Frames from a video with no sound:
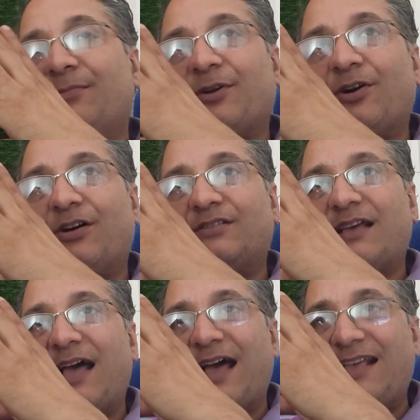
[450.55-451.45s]
because
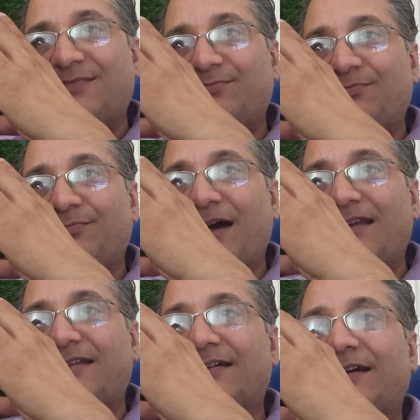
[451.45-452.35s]
as
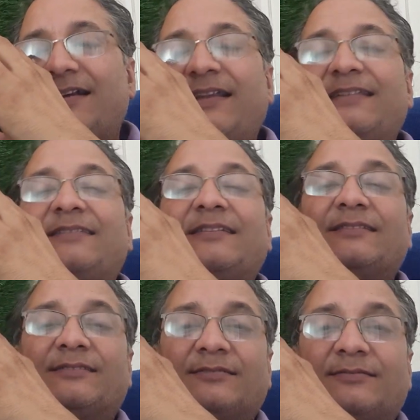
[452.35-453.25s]
matter
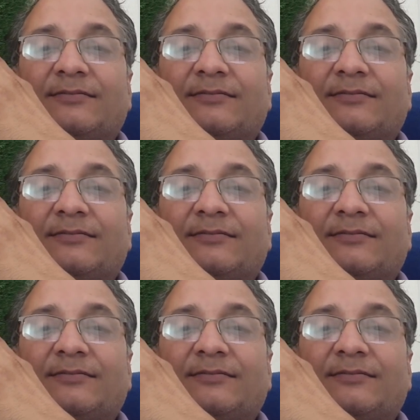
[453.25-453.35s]
condenses